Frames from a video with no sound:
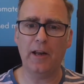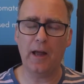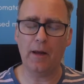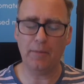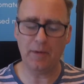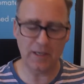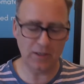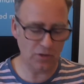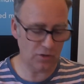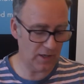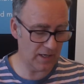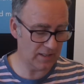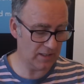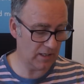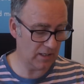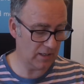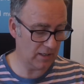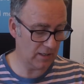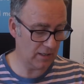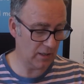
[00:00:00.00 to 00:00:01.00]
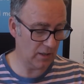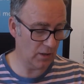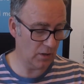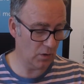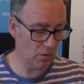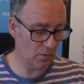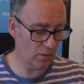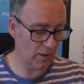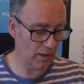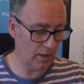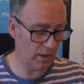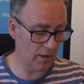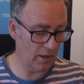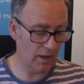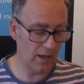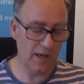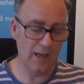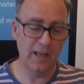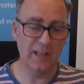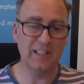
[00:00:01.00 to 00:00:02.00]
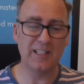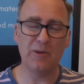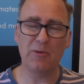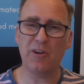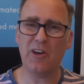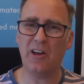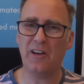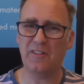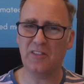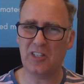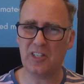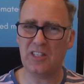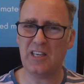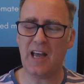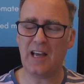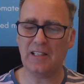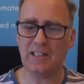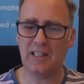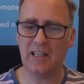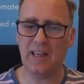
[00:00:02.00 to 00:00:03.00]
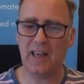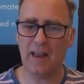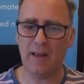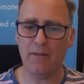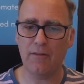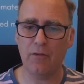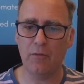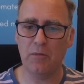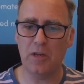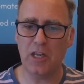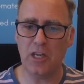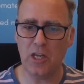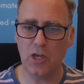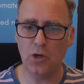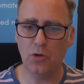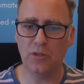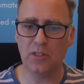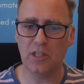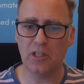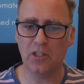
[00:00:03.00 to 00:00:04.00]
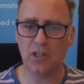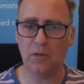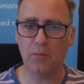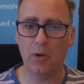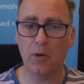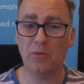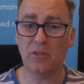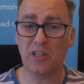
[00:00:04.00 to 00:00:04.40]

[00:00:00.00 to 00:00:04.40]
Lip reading: I'd be interested to see what kind of stats they're getting from the usage at the moment,